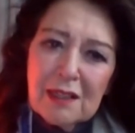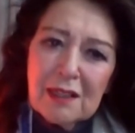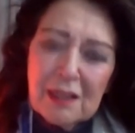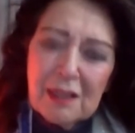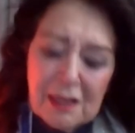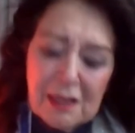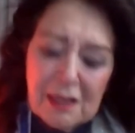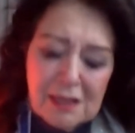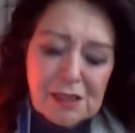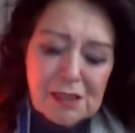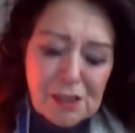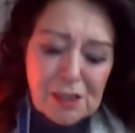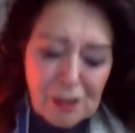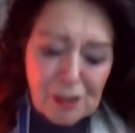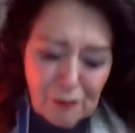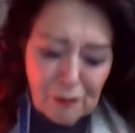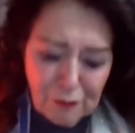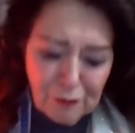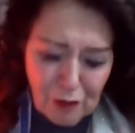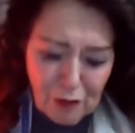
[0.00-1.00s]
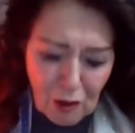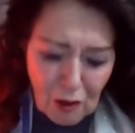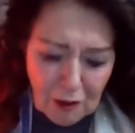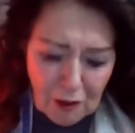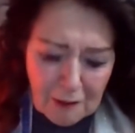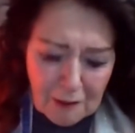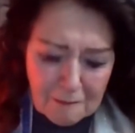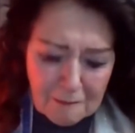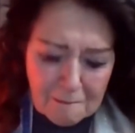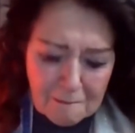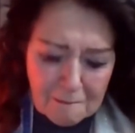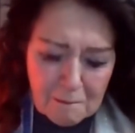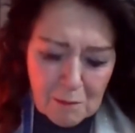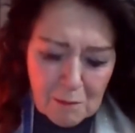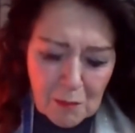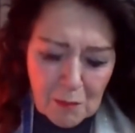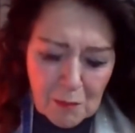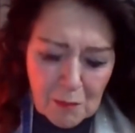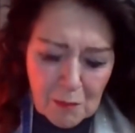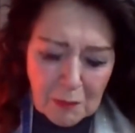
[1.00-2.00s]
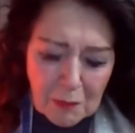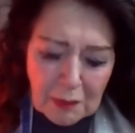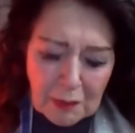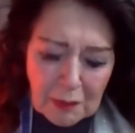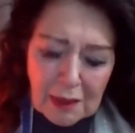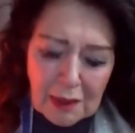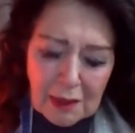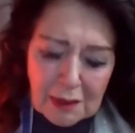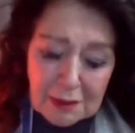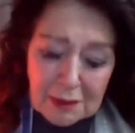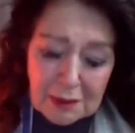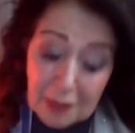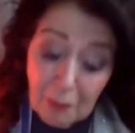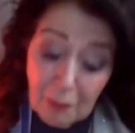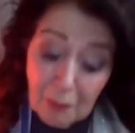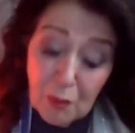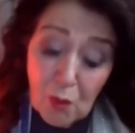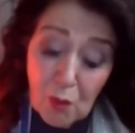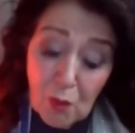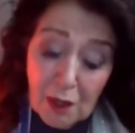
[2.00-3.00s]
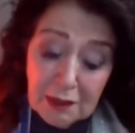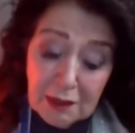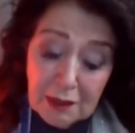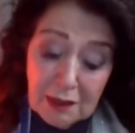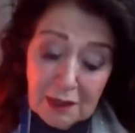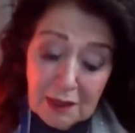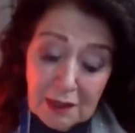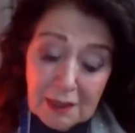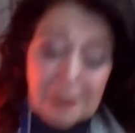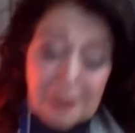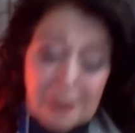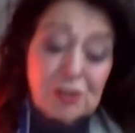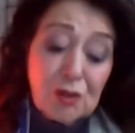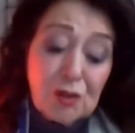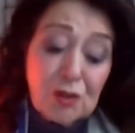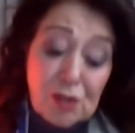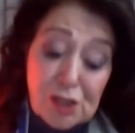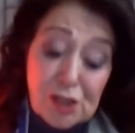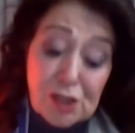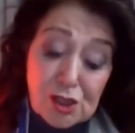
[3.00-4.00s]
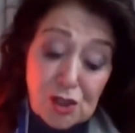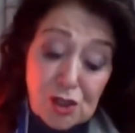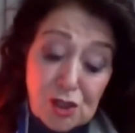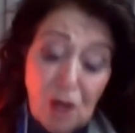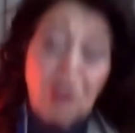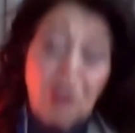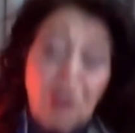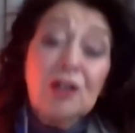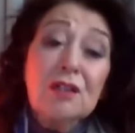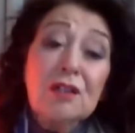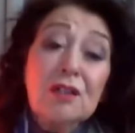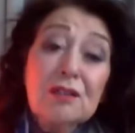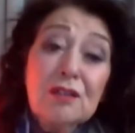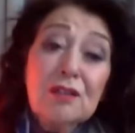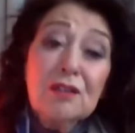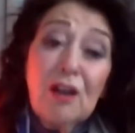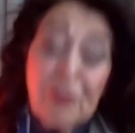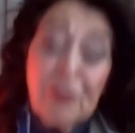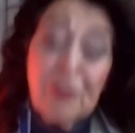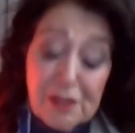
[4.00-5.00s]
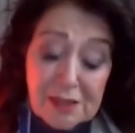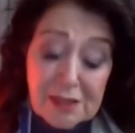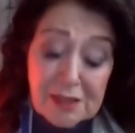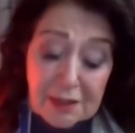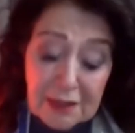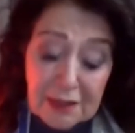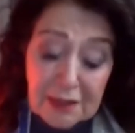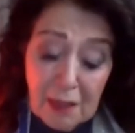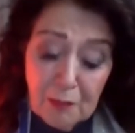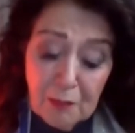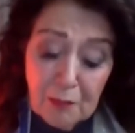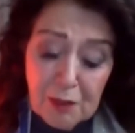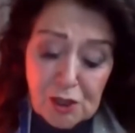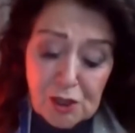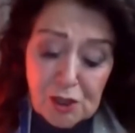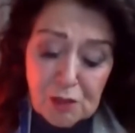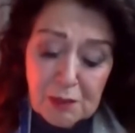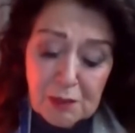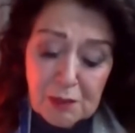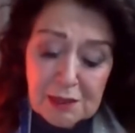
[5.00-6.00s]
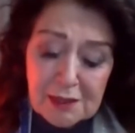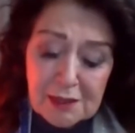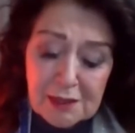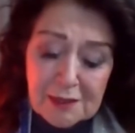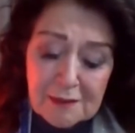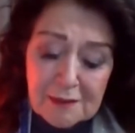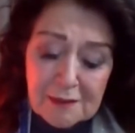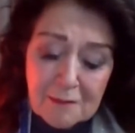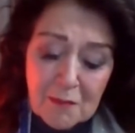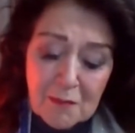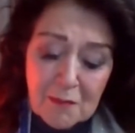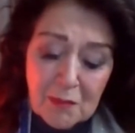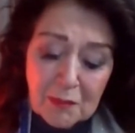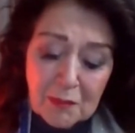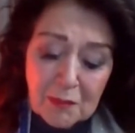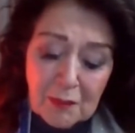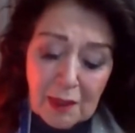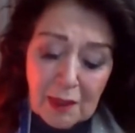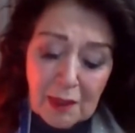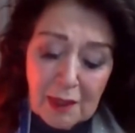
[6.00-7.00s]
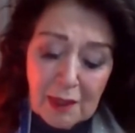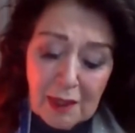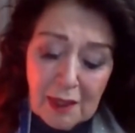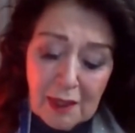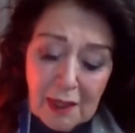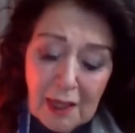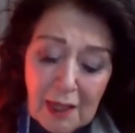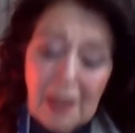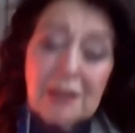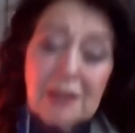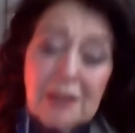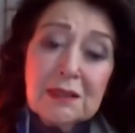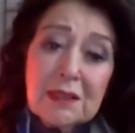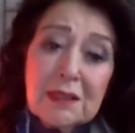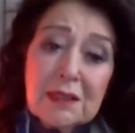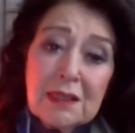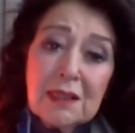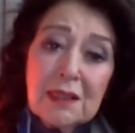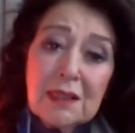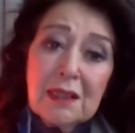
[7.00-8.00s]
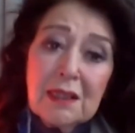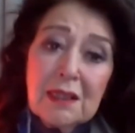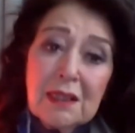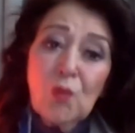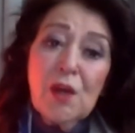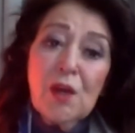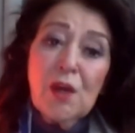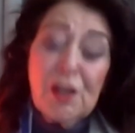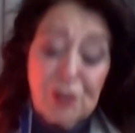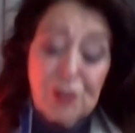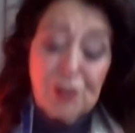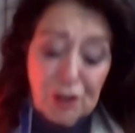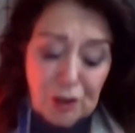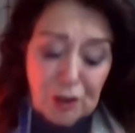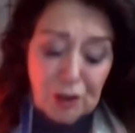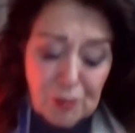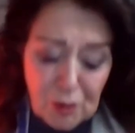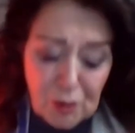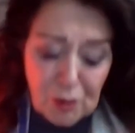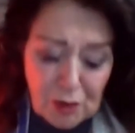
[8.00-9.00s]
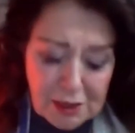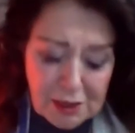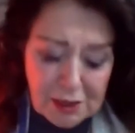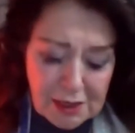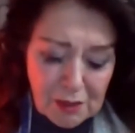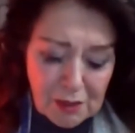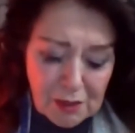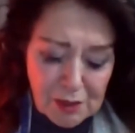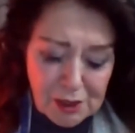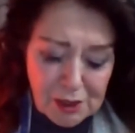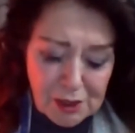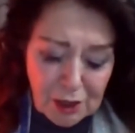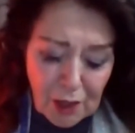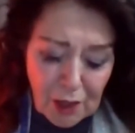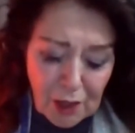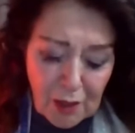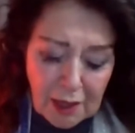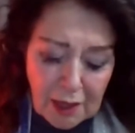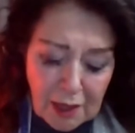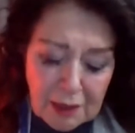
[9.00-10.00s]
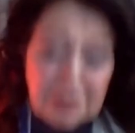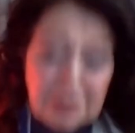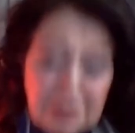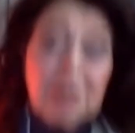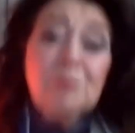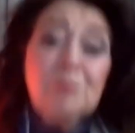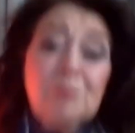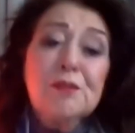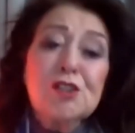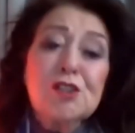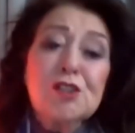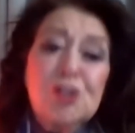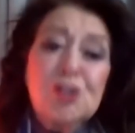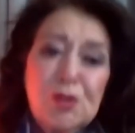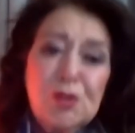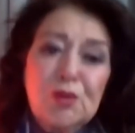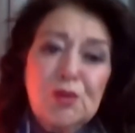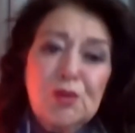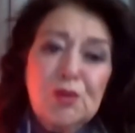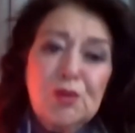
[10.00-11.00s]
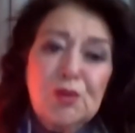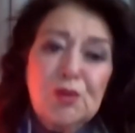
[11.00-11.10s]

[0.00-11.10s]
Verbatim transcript: his flock. Number one, he took stock of his accomplishments and where the community was going. Number two,